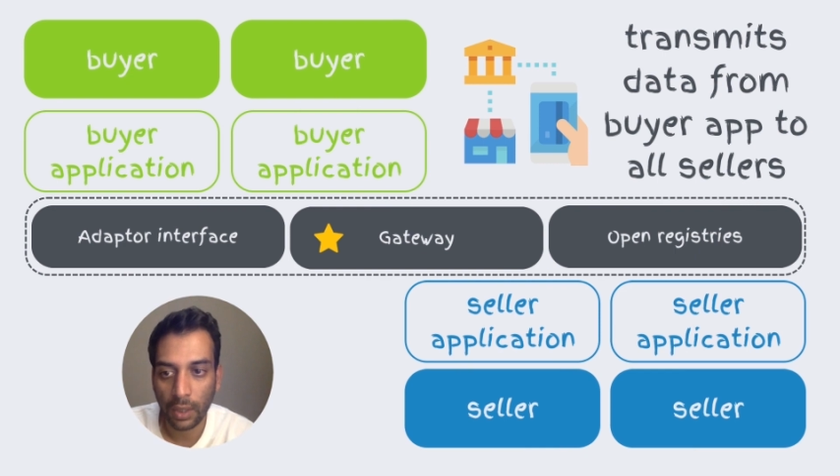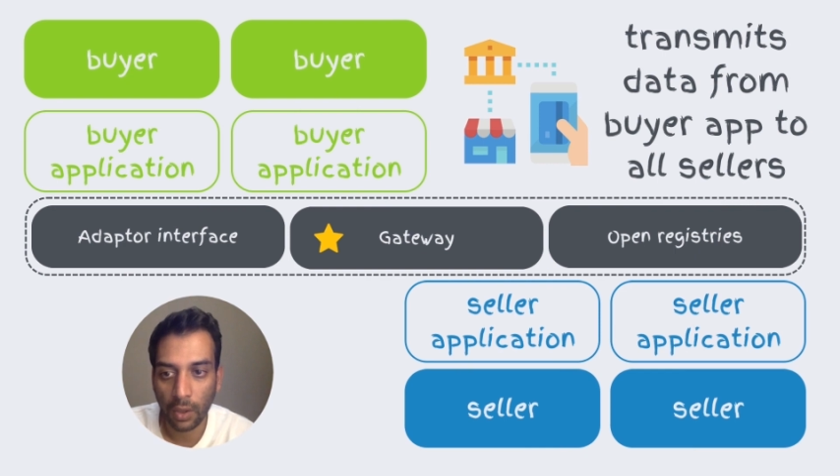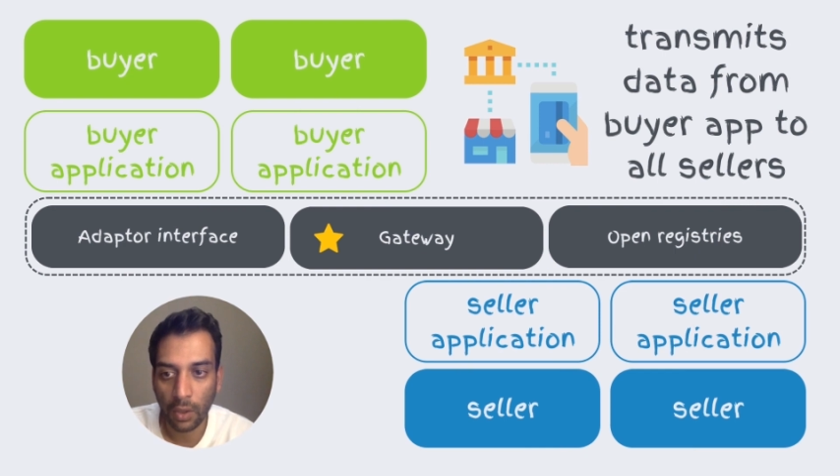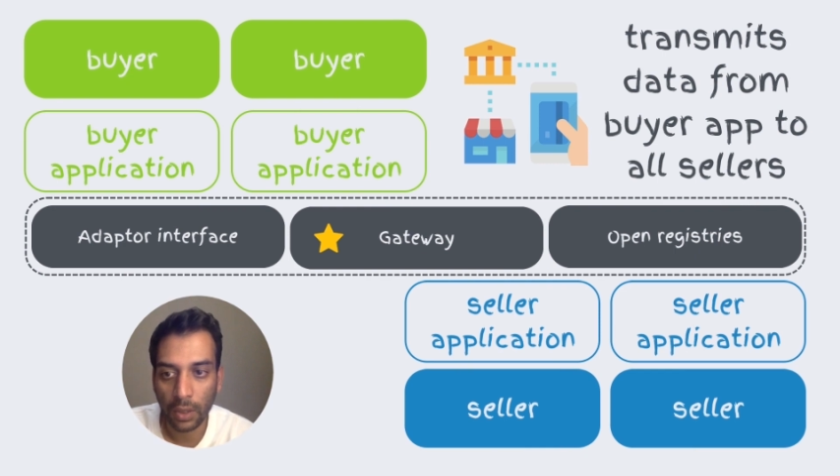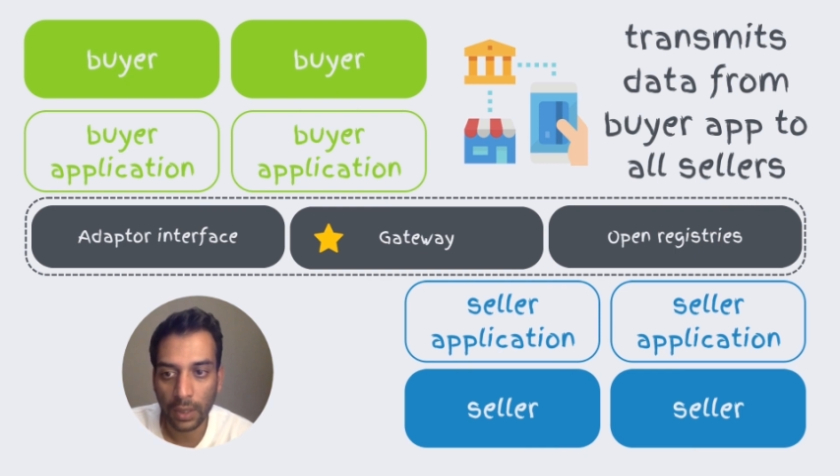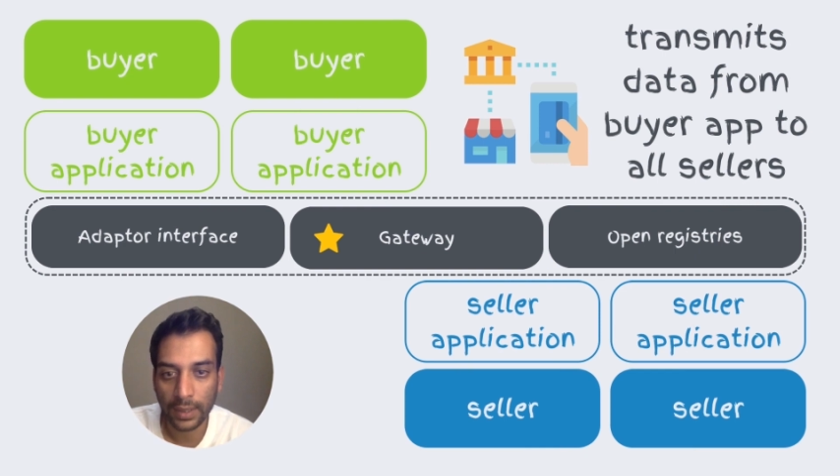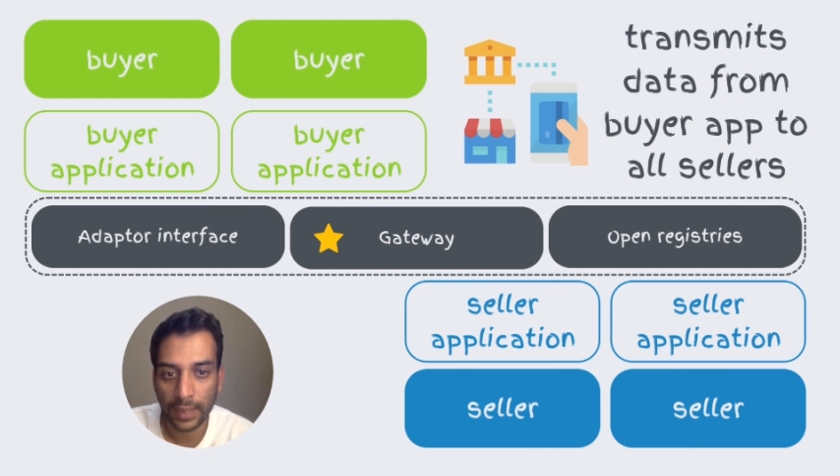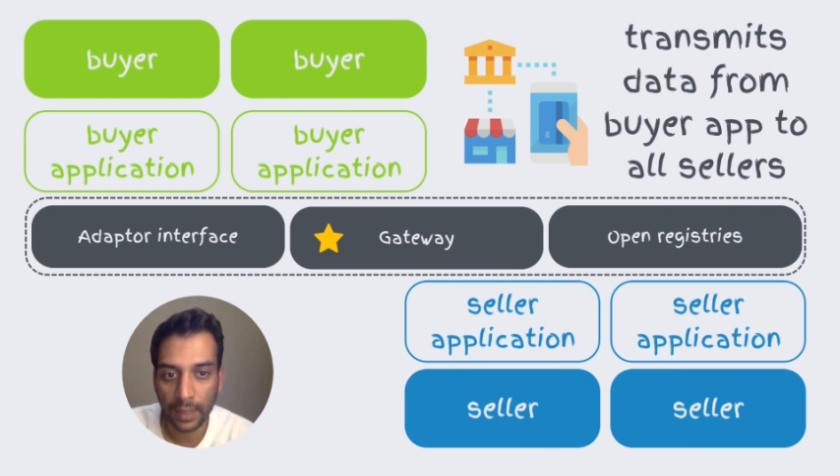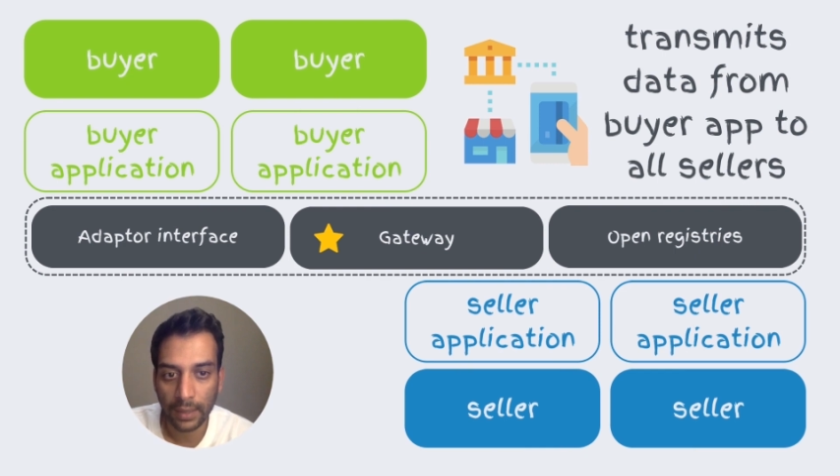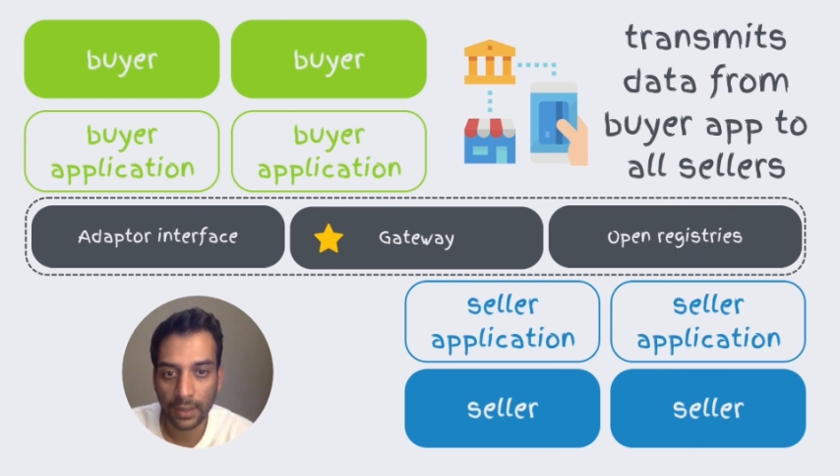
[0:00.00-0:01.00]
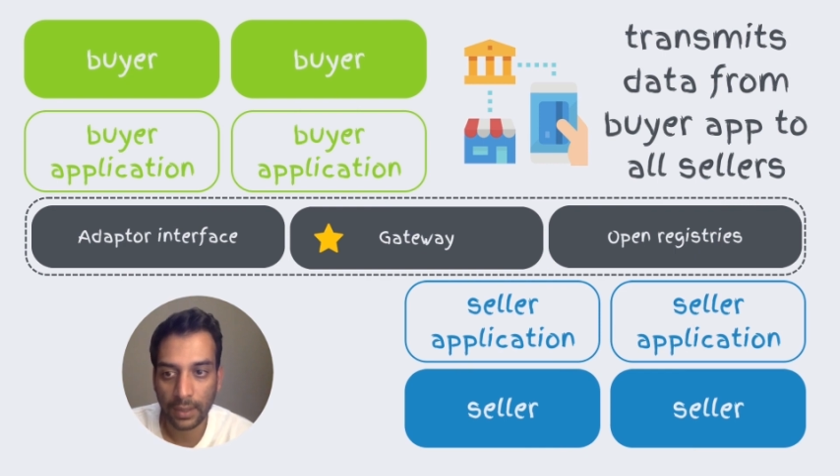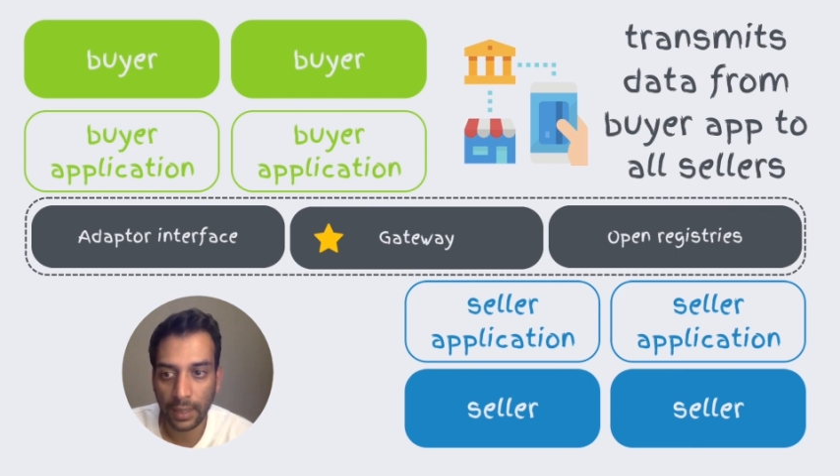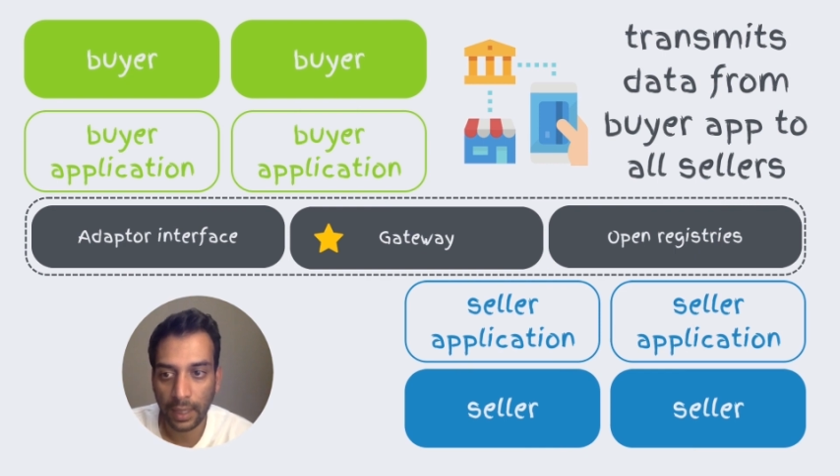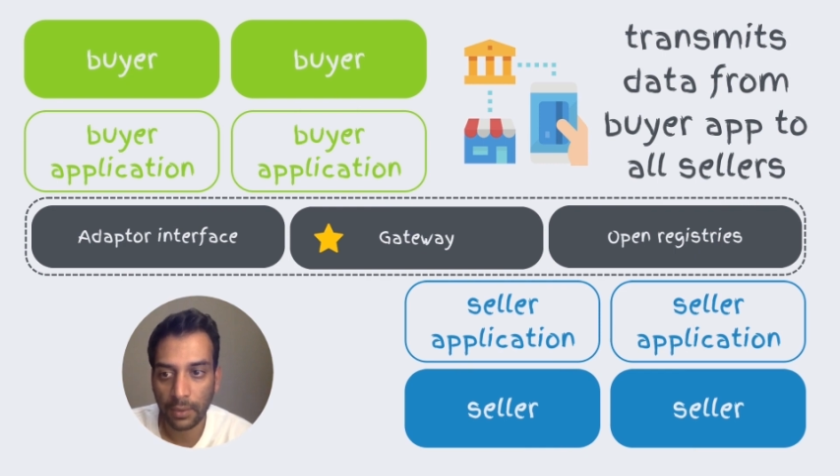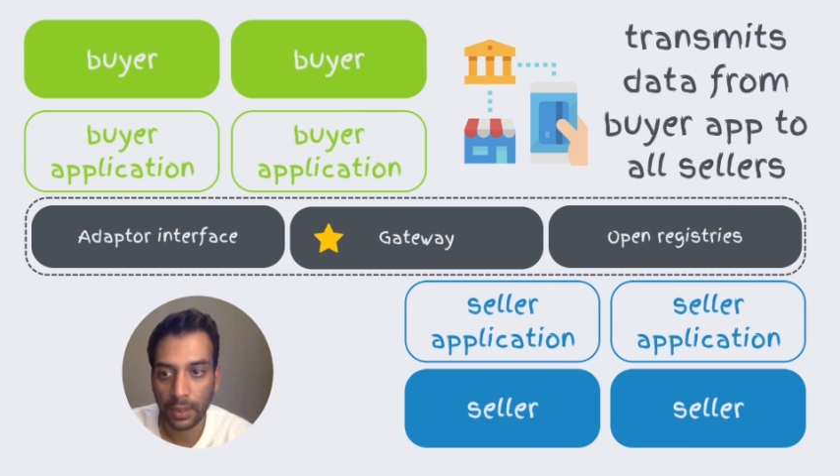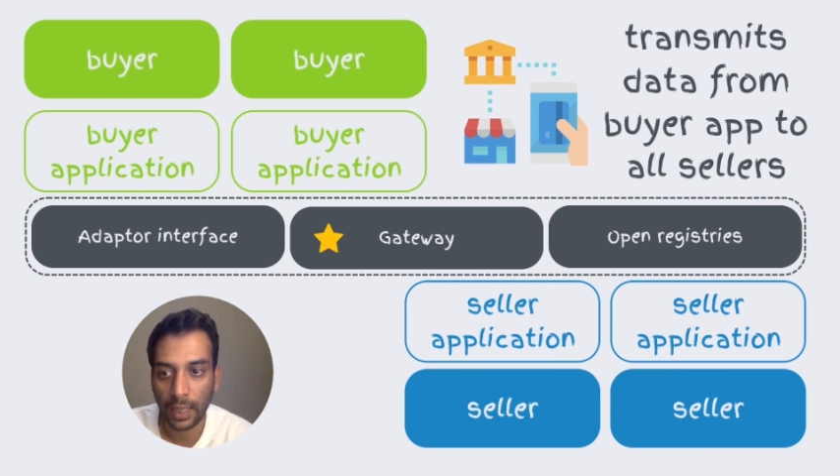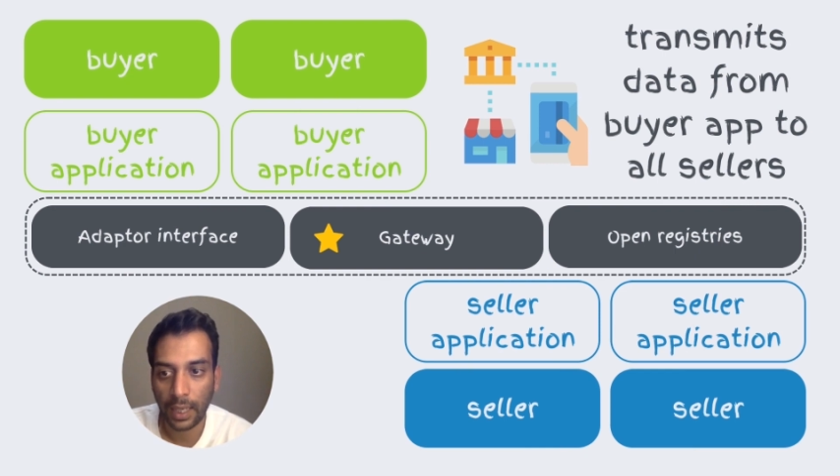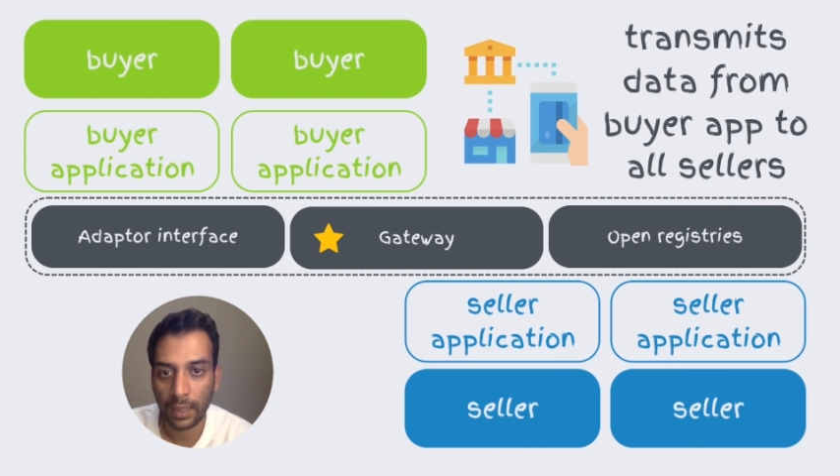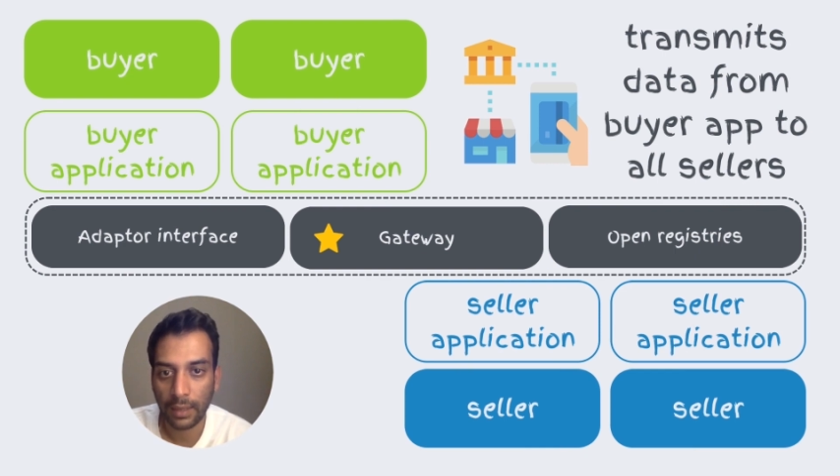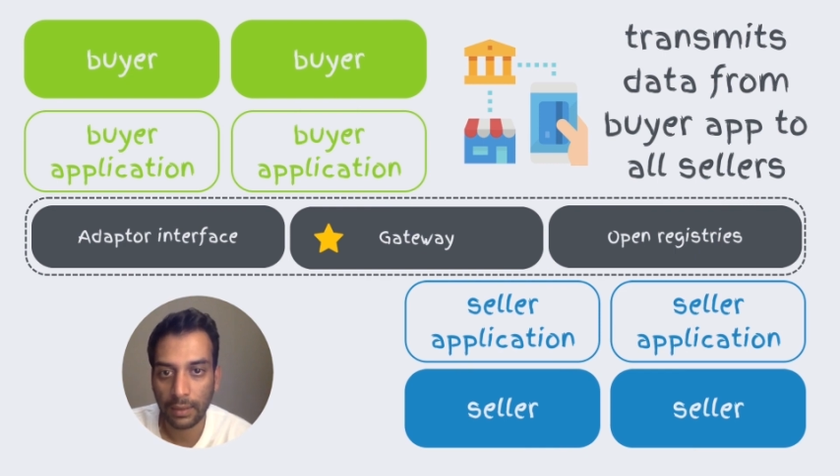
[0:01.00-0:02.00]
all the sellers on the network
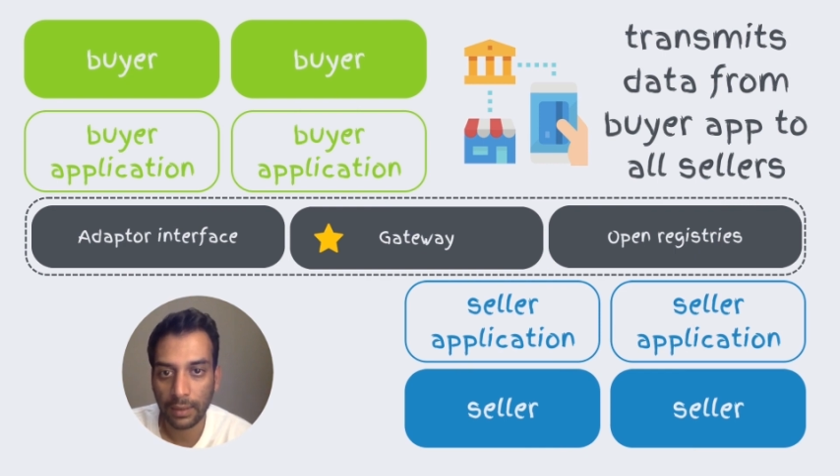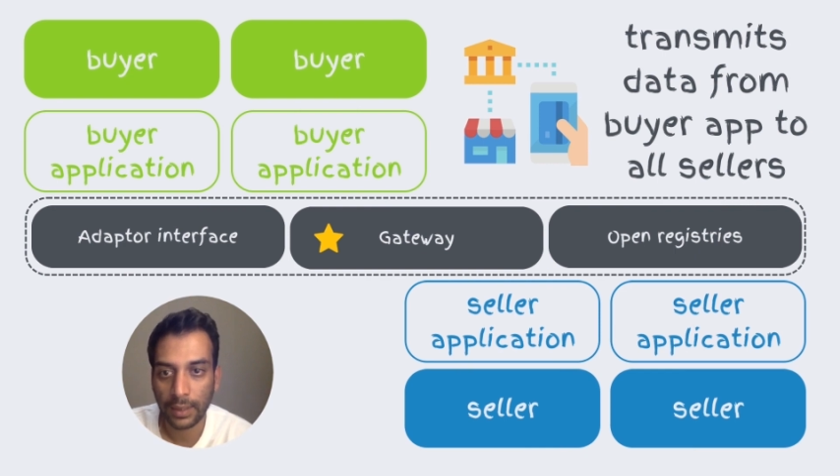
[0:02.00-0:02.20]
are